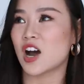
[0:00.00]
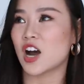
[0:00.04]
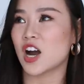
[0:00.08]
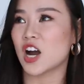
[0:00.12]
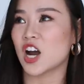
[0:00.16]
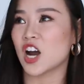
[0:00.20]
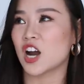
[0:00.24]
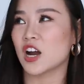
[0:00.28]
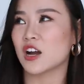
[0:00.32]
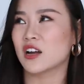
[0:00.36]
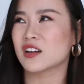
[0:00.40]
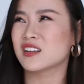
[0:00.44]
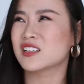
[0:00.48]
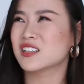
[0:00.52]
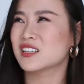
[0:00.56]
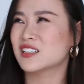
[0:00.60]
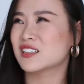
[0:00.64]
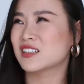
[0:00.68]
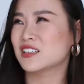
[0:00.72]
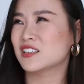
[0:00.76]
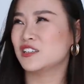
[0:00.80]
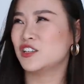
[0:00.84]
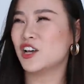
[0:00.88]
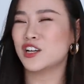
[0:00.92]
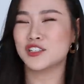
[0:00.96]
are
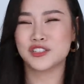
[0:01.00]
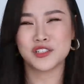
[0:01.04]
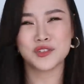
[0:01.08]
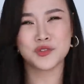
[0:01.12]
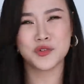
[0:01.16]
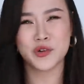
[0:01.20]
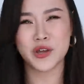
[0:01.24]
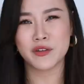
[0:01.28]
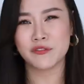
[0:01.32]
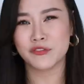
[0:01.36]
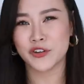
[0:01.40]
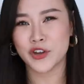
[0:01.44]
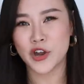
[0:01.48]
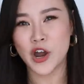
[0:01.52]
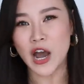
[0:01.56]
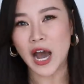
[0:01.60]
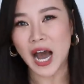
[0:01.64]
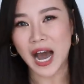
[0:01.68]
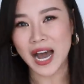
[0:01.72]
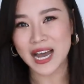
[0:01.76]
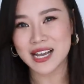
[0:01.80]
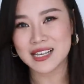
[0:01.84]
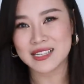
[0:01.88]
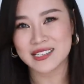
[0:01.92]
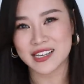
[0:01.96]
not just great for your
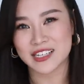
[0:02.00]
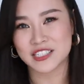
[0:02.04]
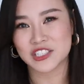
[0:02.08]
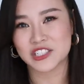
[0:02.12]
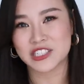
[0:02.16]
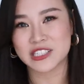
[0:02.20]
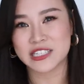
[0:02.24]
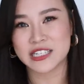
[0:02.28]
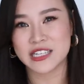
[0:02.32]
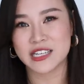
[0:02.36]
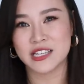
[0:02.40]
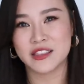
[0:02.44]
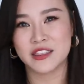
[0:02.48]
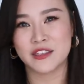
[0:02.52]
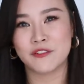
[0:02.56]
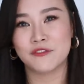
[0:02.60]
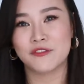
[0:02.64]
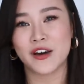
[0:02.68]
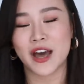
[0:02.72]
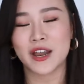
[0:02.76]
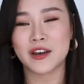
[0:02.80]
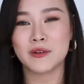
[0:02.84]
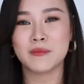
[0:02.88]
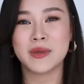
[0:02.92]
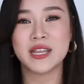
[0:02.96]
eyes actually, the
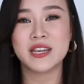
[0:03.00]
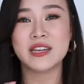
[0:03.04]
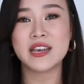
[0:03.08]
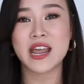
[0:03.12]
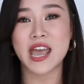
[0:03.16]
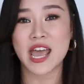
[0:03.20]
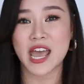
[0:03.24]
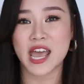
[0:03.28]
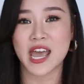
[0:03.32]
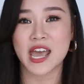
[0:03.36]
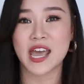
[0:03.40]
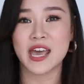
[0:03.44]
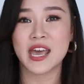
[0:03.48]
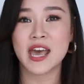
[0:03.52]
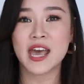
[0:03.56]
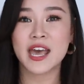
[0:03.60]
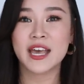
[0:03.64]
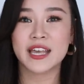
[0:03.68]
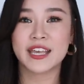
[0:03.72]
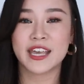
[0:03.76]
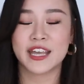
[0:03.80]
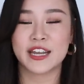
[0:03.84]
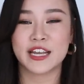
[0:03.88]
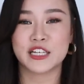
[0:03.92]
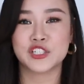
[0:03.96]
vitamin A
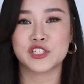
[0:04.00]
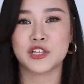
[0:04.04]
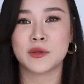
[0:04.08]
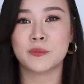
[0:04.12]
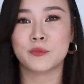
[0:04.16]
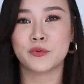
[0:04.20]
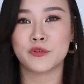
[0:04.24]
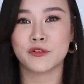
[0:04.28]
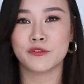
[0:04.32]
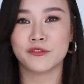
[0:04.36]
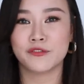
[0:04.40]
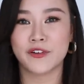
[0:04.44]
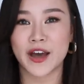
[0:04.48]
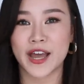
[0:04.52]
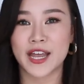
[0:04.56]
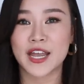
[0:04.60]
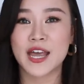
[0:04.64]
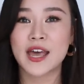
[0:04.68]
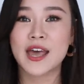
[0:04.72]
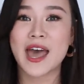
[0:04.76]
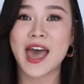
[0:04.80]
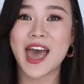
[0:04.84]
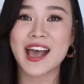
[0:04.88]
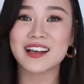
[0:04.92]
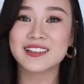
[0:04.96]
can actually provide
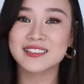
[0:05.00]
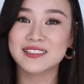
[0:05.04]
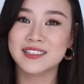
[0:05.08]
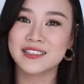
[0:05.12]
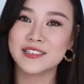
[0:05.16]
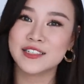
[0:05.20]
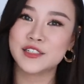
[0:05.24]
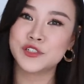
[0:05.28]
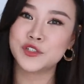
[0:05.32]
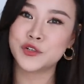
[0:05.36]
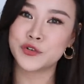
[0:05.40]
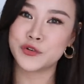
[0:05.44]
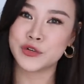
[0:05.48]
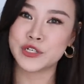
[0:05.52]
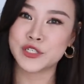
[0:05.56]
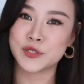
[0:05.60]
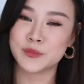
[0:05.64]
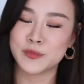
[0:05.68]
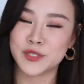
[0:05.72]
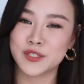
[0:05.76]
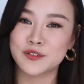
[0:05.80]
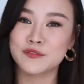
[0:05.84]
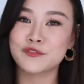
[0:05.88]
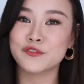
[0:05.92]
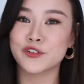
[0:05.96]
excellent
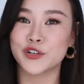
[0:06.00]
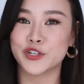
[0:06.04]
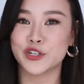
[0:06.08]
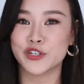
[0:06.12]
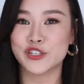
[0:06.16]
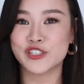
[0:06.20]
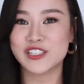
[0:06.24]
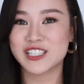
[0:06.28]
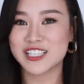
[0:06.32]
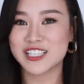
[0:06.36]
nourishment for your